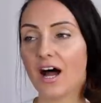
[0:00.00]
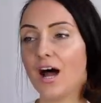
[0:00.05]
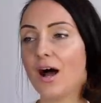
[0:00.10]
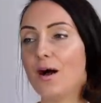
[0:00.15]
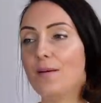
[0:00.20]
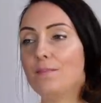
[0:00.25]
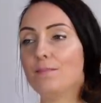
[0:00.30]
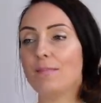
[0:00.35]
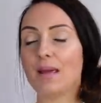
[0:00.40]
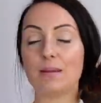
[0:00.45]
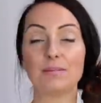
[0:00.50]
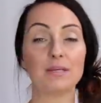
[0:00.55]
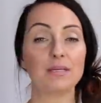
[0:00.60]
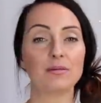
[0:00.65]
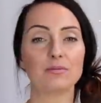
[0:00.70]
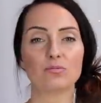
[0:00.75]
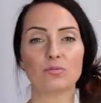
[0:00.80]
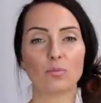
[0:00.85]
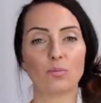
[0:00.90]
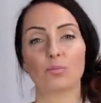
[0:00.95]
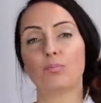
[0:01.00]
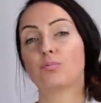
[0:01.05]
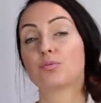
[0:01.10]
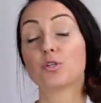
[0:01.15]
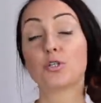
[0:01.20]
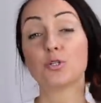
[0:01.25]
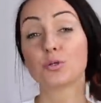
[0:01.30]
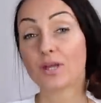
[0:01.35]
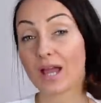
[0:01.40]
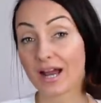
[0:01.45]
maybe
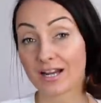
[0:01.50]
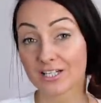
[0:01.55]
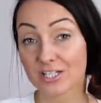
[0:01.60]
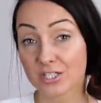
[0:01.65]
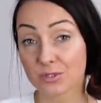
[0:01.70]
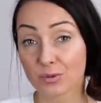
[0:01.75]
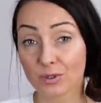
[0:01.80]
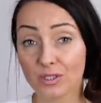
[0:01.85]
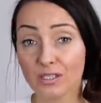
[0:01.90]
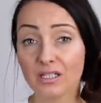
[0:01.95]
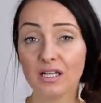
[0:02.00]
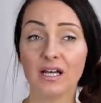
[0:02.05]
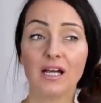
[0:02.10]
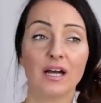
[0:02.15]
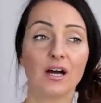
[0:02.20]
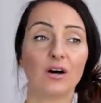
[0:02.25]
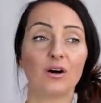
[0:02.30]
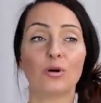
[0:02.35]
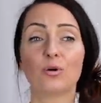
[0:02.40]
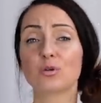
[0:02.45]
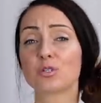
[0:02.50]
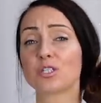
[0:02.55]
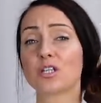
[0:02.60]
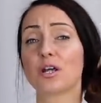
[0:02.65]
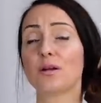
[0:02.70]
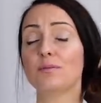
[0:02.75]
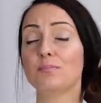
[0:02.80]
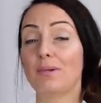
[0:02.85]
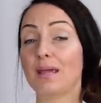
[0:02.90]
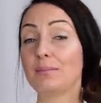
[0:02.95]
too casual,
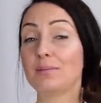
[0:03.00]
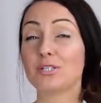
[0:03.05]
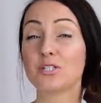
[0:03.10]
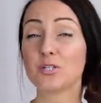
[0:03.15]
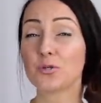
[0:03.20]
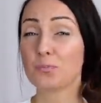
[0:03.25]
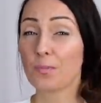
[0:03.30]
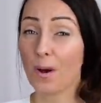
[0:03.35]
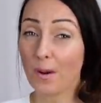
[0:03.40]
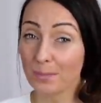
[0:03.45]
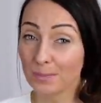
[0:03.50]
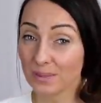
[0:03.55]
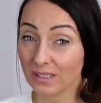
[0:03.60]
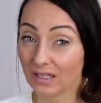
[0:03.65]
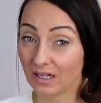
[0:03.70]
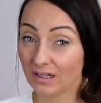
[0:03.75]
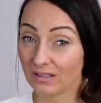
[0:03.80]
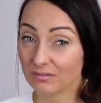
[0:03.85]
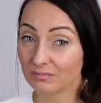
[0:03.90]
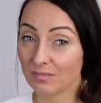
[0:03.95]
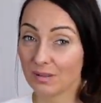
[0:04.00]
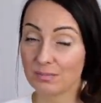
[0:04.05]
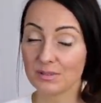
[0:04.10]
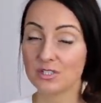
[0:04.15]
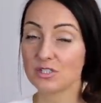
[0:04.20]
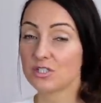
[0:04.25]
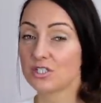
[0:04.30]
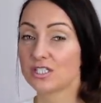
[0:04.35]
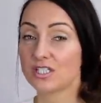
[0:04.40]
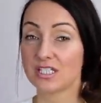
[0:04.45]
also maybe too popular. Maybe
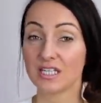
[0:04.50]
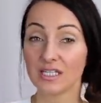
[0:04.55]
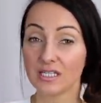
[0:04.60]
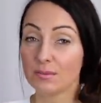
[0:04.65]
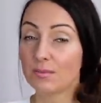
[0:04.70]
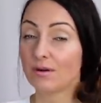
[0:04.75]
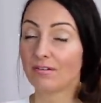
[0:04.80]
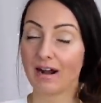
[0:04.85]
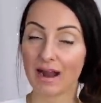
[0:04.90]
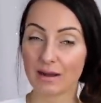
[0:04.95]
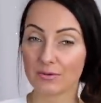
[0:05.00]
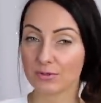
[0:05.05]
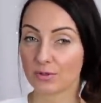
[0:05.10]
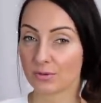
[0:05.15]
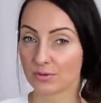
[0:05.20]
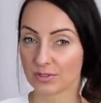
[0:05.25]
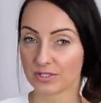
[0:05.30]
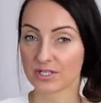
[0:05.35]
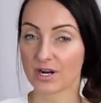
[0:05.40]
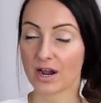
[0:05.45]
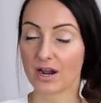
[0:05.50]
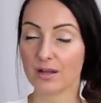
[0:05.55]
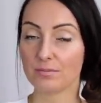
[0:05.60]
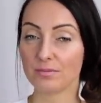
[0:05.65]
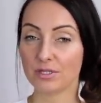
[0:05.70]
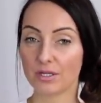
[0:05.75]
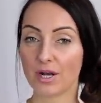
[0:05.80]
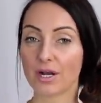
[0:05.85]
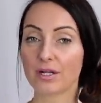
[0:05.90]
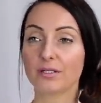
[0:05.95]
you just see them around all the
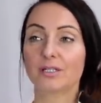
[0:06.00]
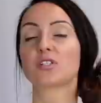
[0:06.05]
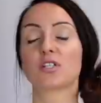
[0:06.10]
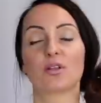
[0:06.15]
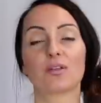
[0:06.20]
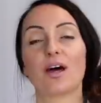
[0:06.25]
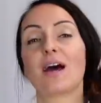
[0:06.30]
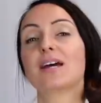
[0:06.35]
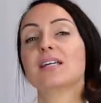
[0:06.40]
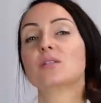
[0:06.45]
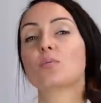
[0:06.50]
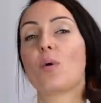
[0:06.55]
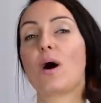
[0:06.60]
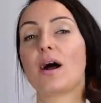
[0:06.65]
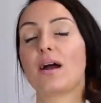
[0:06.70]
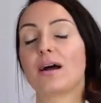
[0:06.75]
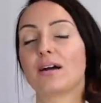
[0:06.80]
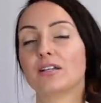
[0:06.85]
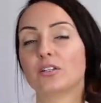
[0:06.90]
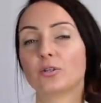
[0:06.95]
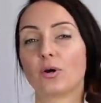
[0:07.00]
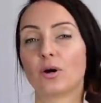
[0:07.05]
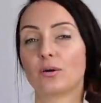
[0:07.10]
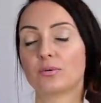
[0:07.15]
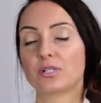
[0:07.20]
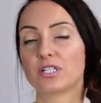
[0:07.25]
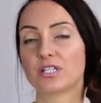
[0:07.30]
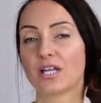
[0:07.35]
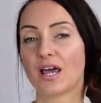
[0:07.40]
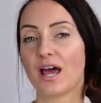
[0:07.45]
time, you know? So that is why I thought I
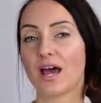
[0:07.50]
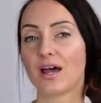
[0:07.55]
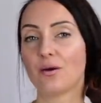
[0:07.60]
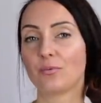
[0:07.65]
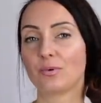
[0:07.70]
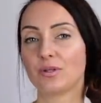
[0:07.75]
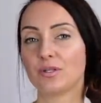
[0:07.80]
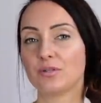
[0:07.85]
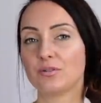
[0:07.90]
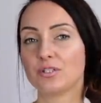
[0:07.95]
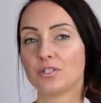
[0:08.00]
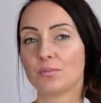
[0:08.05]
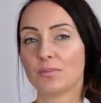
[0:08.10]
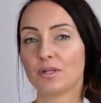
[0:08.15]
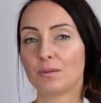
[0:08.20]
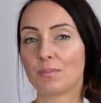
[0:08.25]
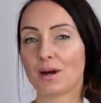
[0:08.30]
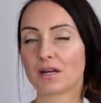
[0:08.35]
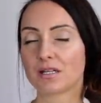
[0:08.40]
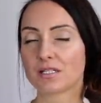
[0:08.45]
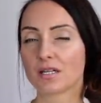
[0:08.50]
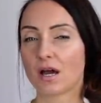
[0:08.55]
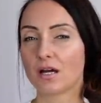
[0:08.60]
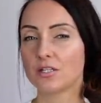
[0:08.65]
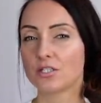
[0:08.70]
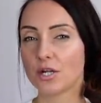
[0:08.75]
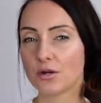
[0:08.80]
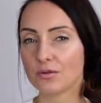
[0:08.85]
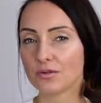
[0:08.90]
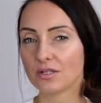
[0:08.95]
would share with you some of the bags that
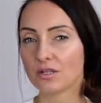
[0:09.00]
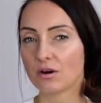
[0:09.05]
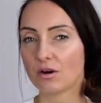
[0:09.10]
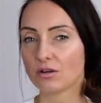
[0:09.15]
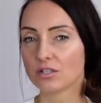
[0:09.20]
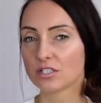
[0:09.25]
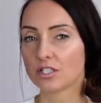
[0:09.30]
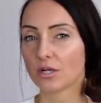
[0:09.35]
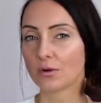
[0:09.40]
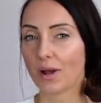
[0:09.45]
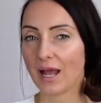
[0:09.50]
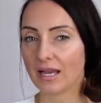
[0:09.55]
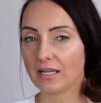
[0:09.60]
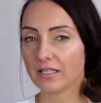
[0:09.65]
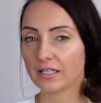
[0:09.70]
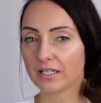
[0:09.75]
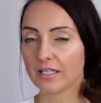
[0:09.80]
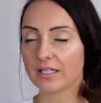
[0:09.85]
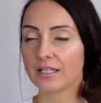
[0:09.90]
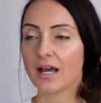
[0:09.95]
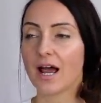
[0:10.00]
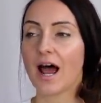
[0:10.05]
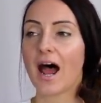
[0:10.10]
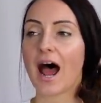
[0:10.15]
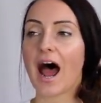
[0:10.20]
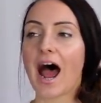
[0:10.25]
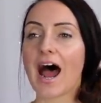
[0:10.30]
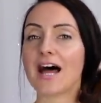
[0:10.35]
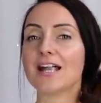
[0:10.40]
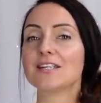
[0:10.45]
I don't think are so elegant
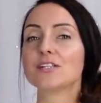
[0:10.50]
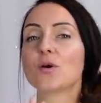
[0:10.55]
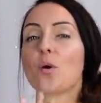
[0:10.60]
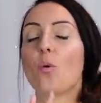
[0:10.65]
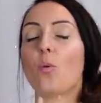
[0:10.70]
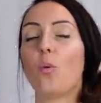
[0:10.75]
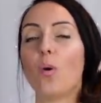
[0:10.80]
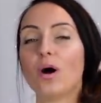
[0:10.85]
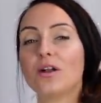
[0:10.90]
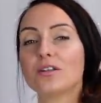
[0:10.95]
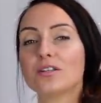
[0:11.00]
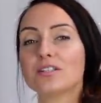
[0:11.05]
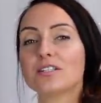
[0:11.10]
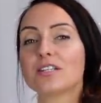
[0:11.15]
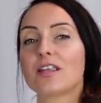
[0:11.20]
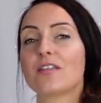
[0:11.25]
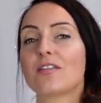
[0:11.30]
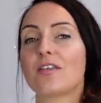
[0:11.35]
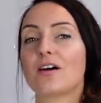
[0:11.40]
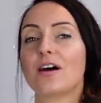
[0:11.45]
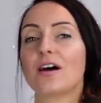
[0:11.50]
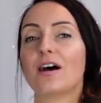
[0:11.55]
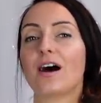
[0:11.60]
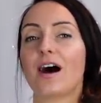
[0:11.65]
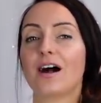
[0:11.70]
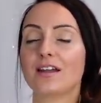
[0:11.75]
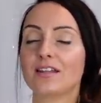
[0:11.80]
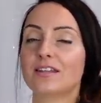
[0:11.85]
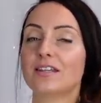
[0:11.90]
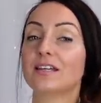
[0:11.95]
and ones that
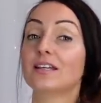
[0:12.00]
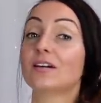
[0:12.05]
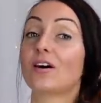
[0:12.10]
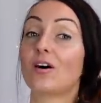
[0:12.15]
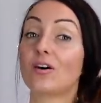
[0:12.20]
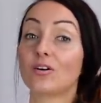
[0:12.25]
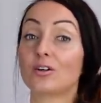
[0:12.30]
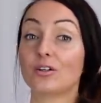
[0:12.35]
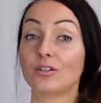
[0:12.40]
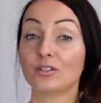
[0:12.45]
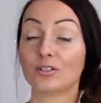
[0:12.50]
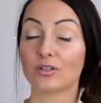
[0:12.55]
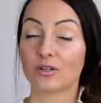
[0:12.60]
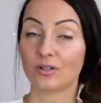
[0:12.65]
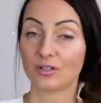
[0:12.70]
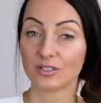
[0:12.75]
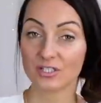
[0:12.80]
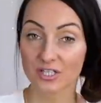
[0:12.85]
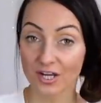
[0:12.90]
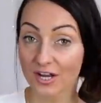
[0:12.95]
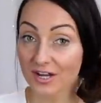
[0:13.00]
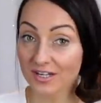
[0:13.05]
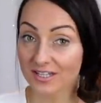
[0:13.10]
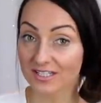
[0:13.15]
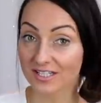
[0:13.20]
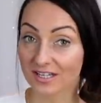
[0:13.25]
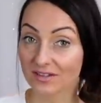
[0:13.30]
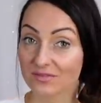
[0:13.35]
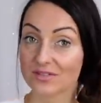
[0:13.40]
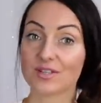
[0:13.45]
I think are good
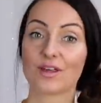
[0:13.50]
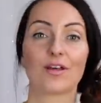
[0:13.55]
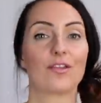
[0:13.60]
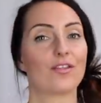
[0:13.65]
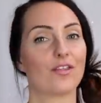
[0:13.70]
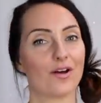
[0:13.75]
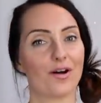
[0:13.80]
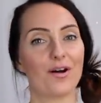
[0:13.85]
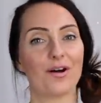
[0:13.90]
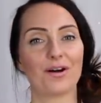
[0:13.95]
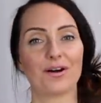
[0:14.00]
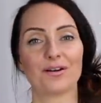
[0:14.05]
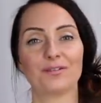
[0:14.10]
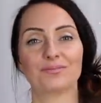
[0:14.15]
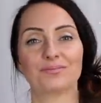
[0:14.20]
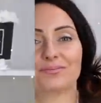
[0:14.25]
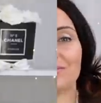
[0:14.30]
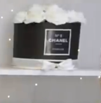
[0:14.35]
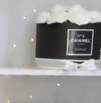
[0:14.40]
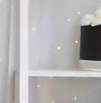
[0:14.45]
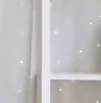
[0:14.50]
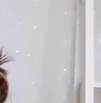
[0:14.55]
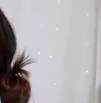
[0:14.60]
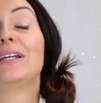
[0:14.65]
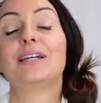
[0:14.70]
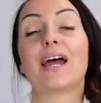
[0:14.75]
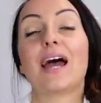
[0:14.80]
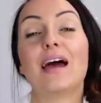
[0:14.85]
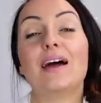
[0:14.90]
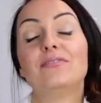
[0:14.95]
alternatives that are. I will
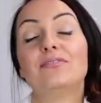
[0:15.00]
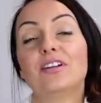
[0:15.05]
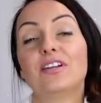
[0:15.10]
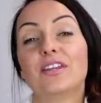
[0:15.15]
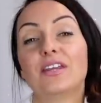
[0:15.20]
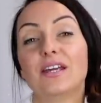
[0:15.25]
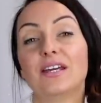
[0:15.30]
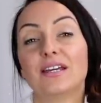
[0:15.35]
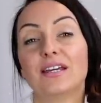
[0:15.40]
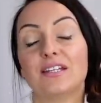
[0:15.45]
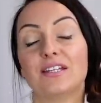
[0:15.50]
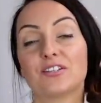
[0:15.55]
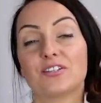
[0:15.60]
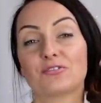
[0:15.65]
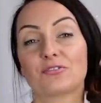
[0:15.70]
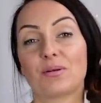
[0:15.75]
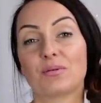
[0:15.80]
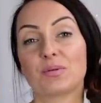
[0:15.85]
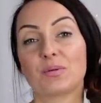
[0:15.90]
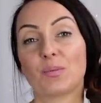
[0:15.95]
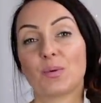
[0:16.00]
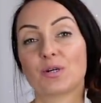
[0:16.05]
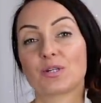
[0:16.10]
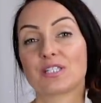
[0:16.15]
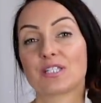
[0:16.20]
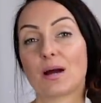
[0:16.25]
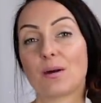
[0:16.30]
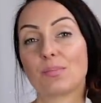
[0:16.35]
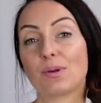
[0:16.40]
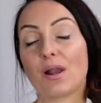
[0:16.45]
link everything in the description box
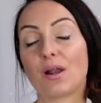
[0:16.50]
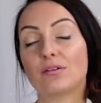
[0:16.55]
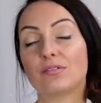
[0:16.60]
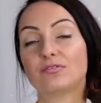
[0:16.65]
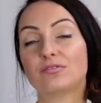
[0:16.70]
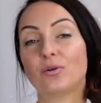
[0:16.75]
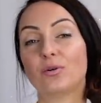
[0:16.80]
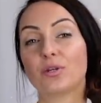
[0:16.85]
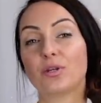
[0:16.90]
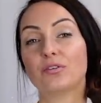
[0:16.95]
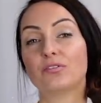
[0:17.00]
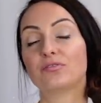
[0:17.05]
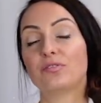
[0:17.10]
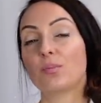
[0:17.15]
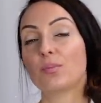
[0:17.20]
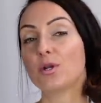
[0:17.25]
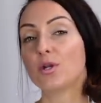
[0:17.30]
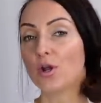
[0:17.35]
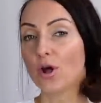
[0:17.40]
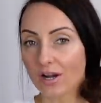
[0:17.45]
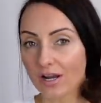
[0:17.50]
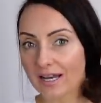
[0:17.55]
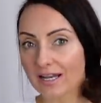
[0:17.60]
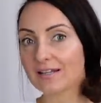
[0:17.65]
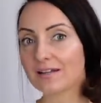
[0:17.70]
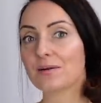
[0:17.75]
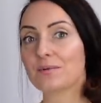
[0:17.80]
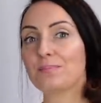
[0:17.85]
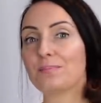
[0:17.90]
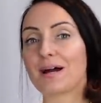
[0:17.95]
down below for you, from the
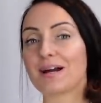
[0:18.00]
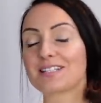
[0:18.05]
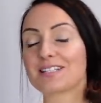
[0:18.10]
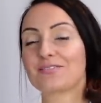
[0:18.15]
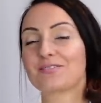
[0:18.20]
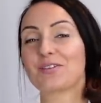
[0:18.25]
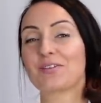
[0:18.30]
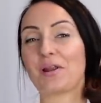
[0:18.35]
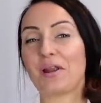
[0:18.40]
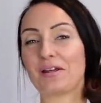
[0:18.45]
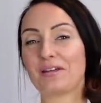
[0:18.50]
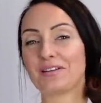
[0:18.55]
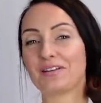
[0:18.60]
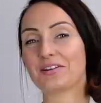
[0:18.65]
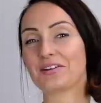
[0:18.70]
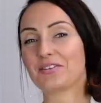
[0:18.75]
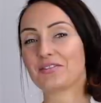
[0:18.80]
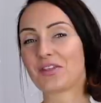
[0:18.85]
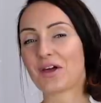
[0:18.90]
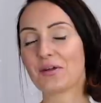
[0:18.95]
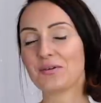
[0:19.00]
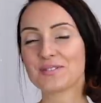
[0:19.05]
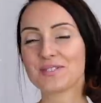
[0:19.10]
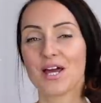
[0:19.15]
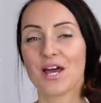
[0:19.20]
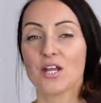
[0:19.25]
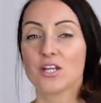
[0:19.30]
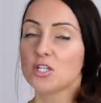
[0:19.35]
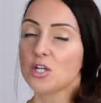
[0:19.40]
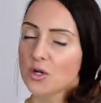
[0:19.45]
non-elegant bags if you like the look of those
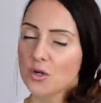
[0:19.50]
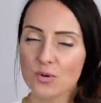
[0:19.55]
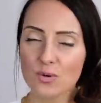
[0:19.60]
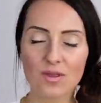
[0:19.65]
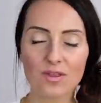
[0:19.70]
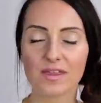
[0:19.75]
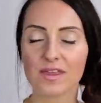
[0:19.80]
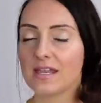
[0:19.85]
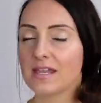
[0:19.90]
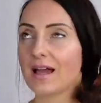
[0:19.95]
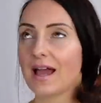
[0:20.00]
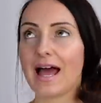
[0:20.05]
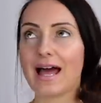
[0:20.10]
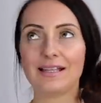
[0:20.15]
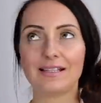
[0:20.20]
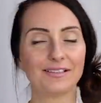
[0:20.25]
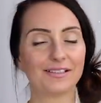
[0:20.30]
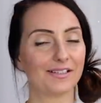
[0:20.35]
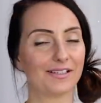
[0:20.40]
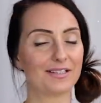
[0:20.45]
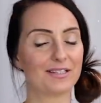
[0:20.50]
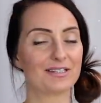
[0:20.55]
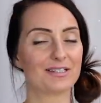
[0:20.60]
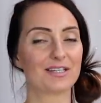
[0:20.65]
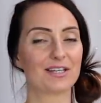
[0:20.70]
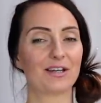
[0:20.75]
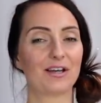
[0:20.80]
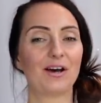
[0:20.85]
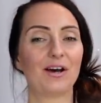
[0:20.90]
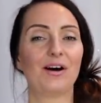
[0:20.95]
to the
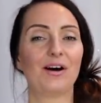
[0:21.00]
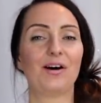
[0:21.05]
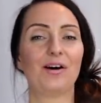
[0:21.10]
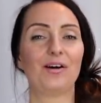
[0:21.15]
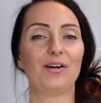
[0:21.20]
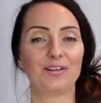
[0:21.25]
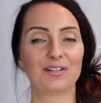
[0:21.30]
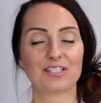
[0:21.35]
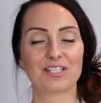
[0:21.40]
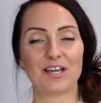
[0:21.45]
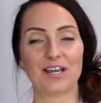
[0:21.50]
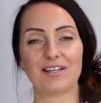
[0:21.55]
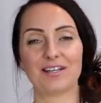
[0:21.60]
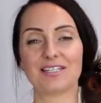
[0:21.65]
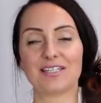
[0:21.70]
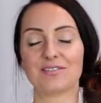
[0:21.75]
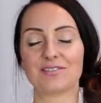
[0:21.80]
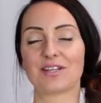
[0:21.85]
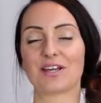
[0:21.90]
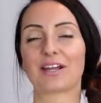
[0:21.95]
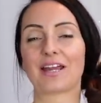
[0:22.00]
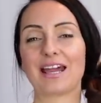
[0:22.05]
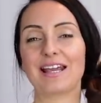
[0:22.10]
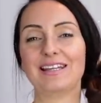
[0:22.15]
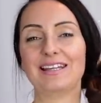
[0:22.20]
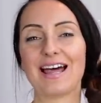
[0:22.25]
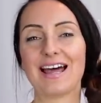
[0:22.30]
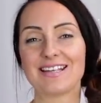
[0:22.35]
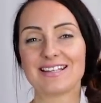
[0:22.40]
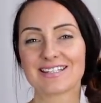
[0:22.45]
elegant alternatives. Okay,
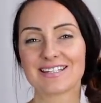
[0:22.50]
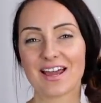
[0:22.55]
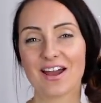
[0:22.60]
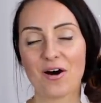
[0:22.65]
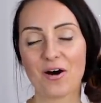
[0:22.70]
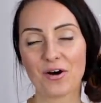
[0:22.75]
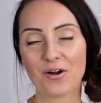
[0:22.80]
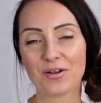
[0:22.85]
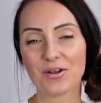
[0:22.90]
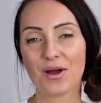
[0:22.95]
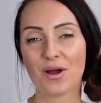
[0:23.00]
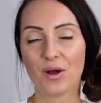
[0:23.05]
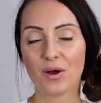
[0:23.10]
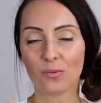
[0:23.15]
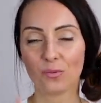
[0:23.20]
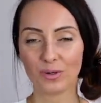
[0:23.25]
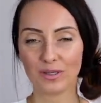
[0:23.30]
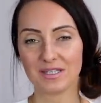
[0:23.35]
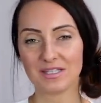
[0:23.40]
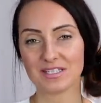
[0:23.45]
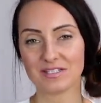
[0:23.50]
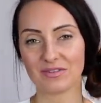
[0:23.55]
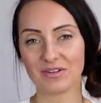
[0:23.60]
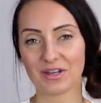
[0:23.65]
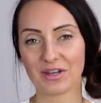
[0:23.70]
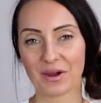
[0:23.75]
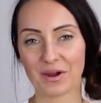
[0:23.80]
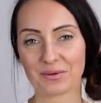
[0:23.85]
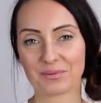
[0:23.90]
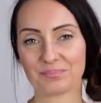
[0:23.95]
let's get on with this
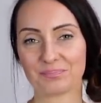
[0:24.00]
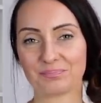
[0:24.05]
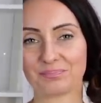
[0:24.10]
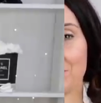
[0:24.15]
video.